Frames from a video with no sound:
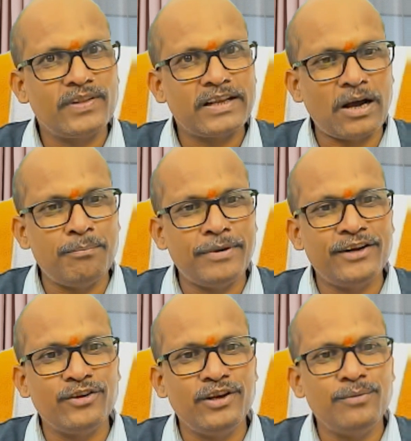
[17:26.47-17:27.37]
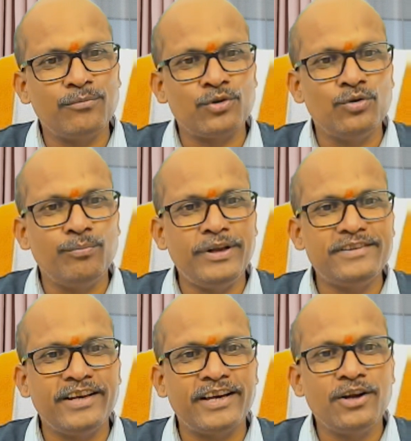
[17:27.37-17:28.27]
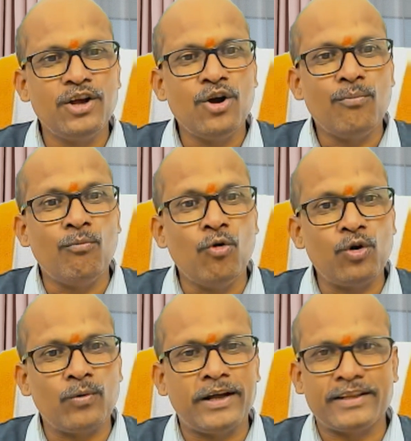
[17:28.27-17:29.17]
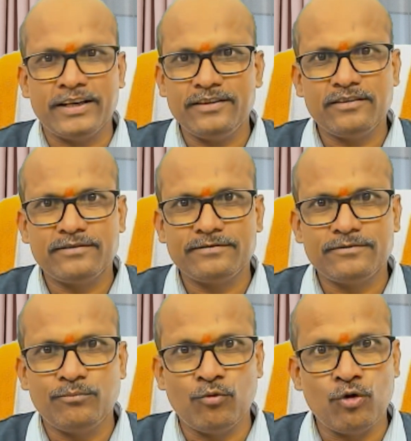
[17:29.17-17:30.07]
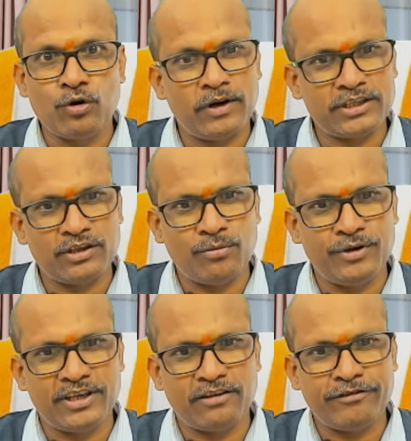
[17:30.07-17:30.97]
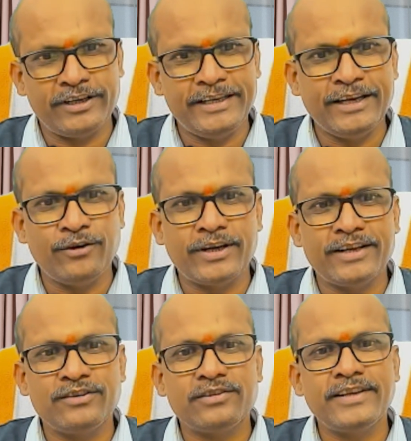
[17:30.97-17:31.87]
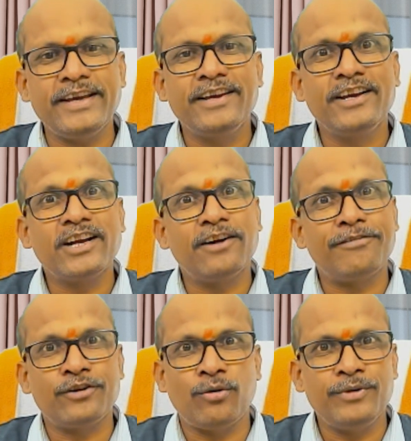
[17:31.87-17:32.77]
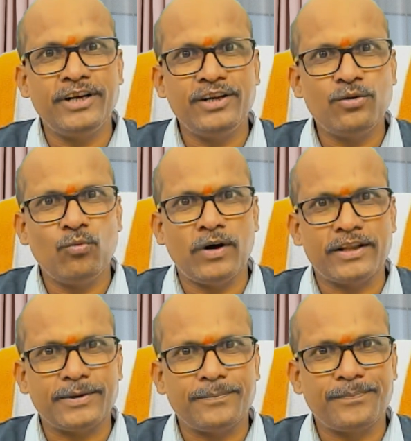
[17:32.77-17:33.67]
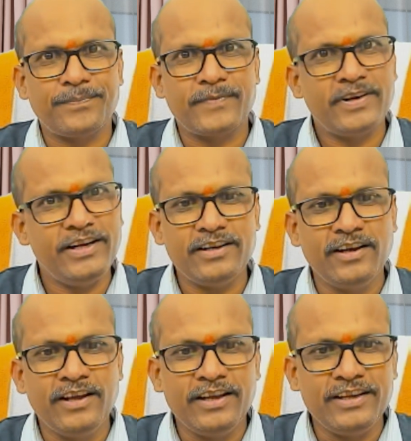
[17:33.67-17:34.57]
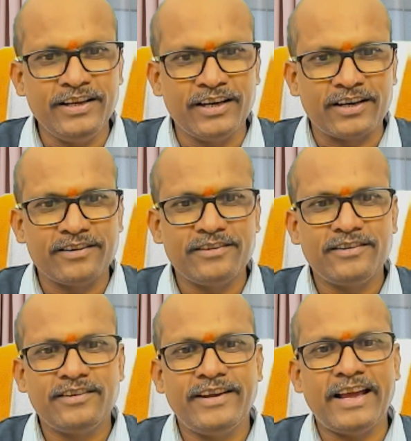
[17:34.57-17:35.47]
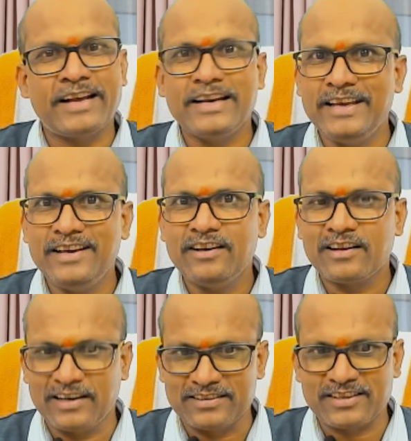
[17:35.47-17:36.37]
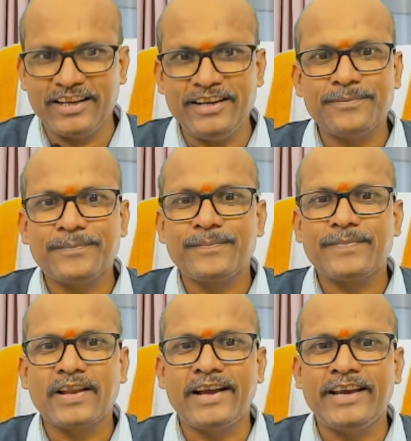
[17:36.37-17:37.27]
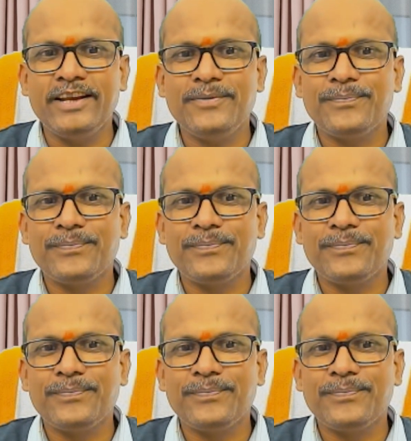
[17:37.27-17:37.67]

Comparatively mrudu. Means here more vata dominant kapha. Here you can say kapha dominant vata. Right? Here acne clustering again.